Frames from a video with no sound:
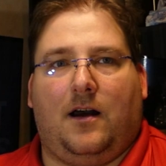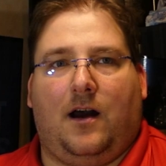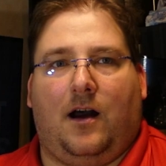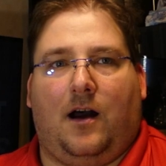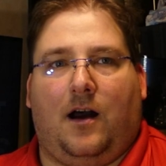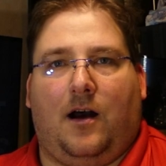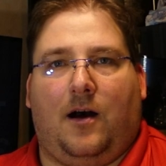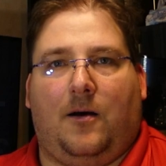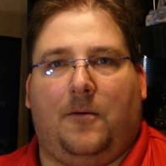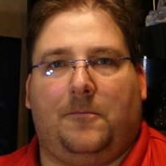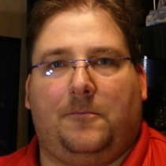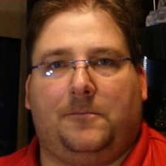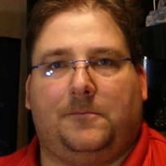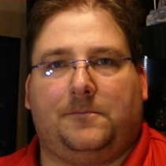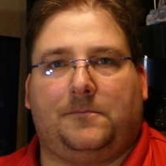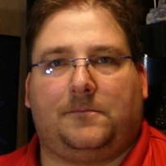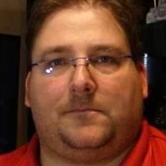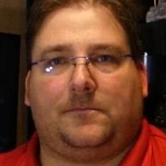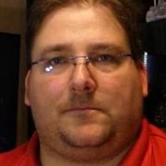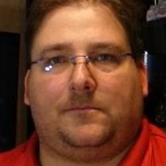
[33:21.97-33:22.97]
Um,
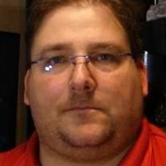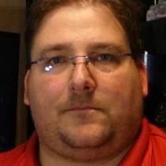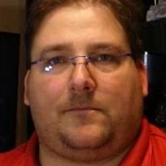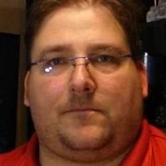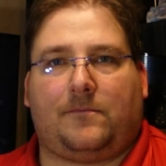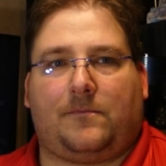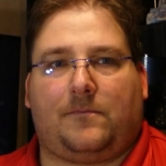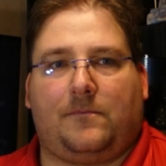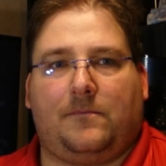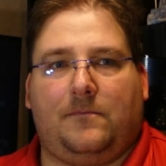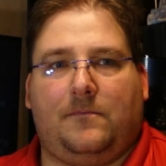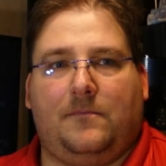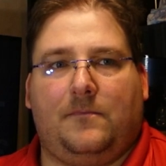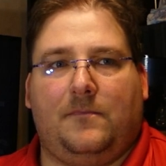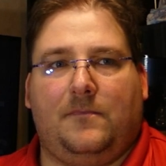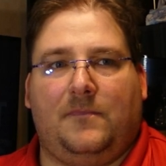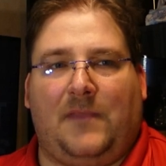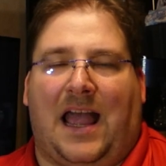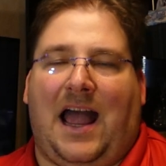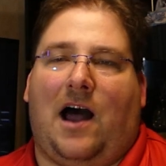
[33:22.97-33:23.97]

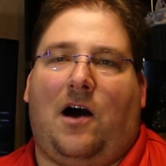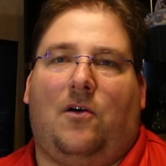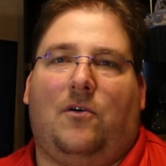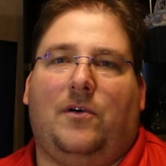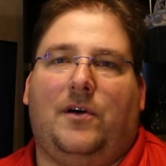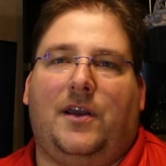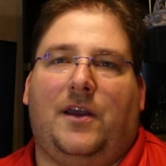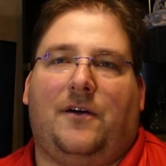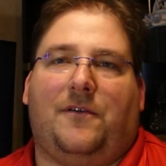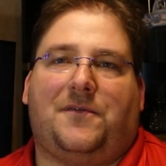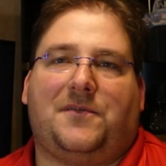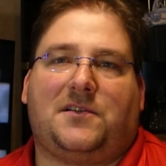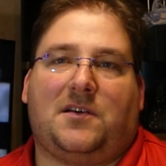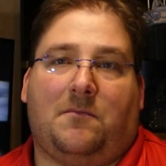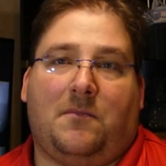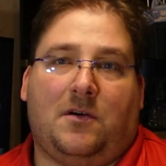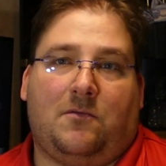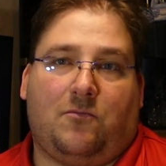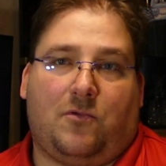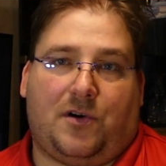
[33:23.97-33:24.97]
now, if
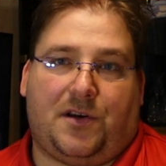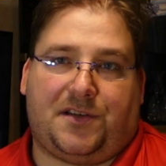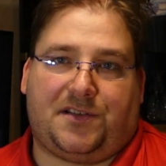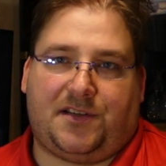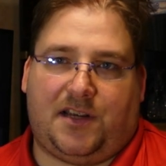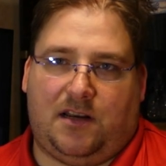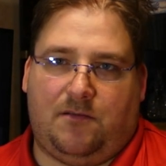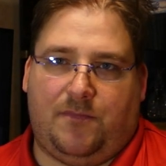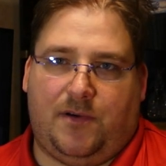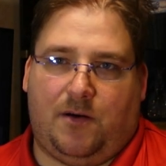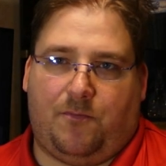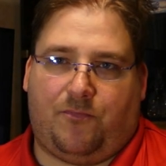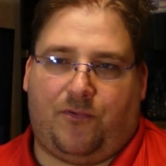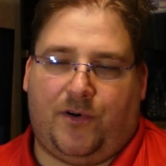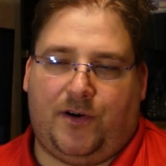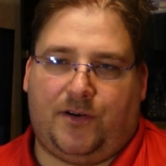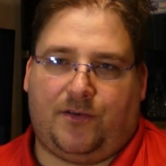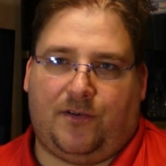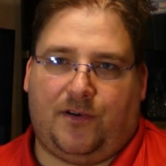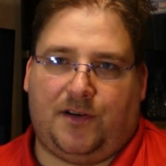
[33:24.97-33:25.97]
someone were to send me a
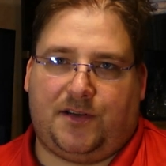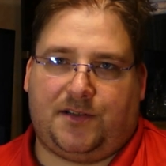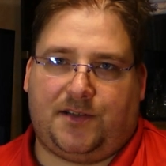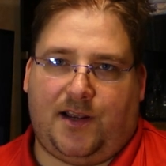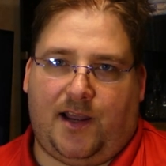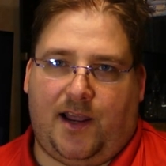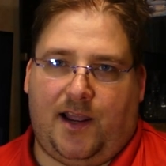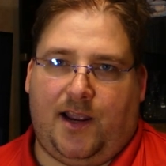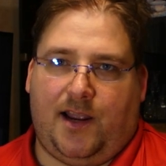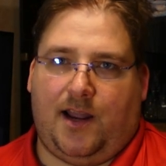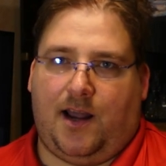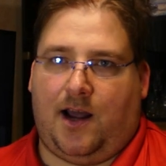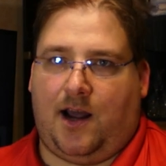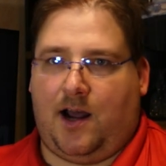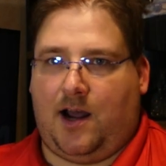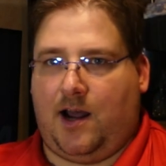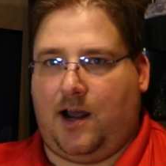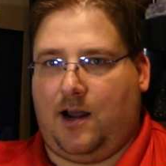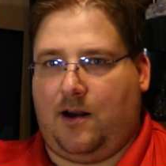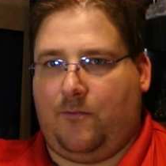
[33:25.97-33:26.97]
printer and say,
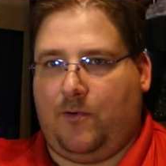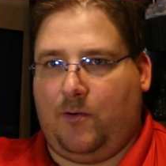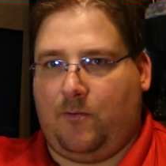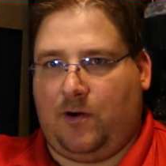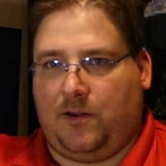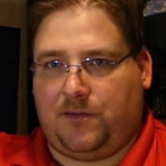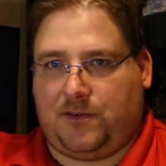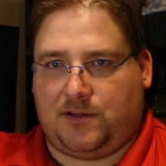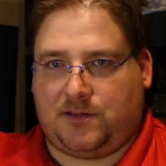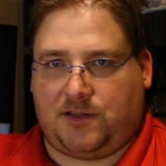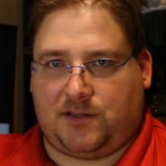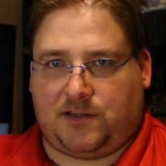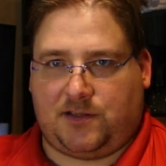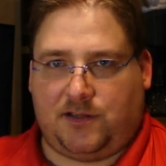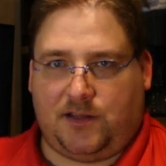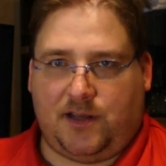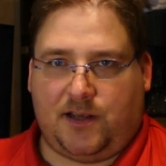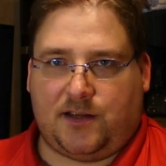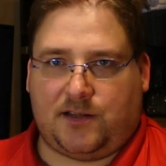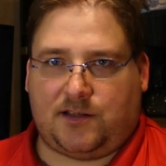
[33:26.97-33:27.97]
uh, we want this, this,
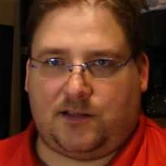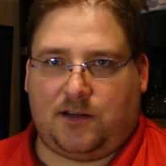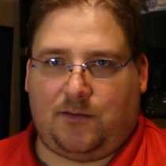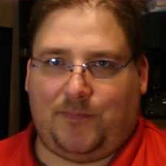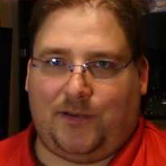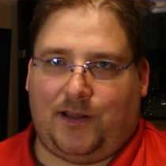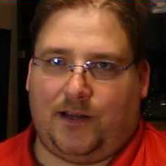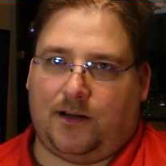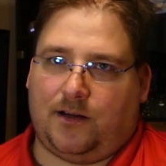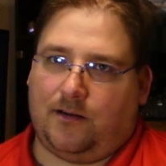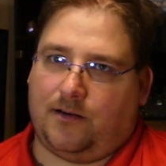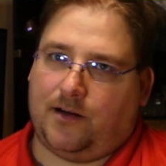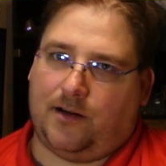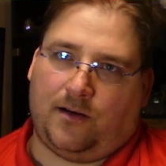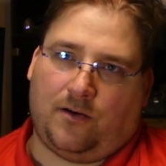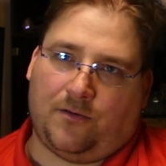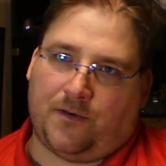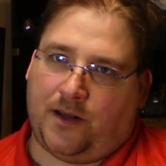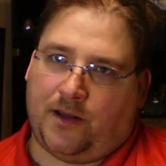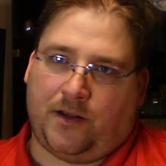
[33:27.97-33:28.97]
and this, I'd be like, okay,
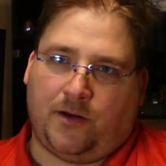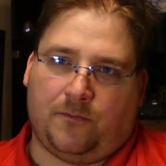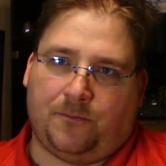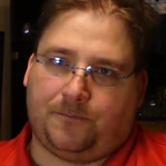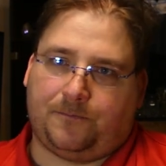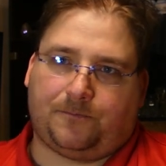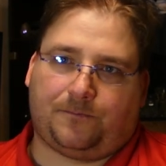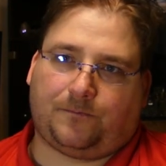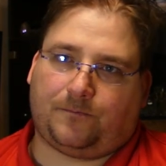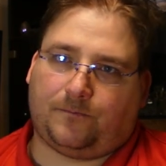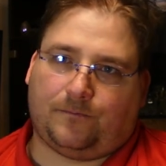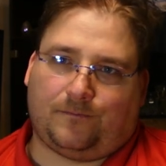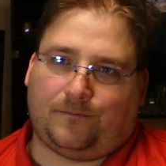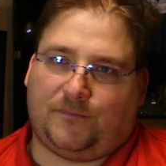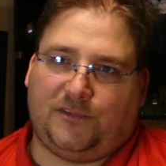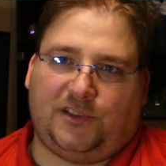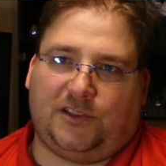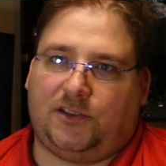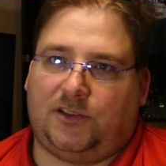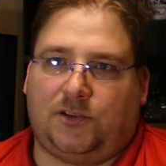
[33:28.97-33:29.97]
no thank you.
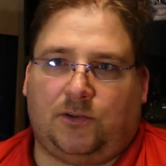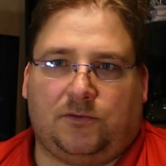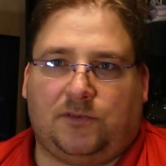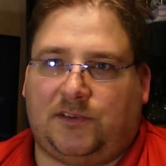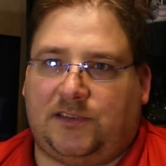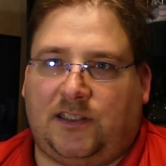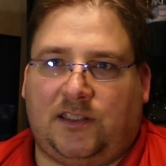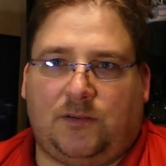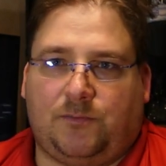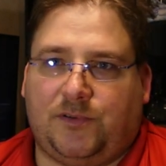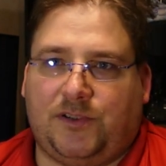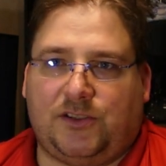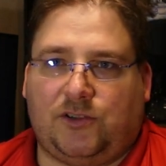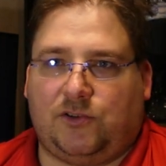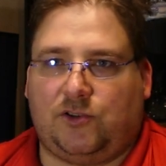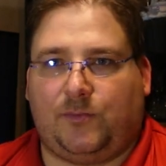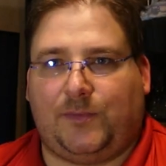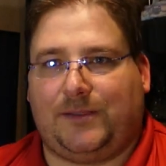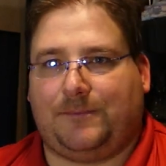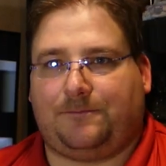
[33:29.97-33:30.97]
Just don't send the printer
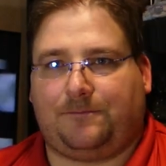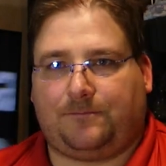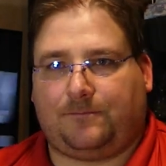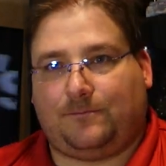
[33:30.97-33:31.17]
to me.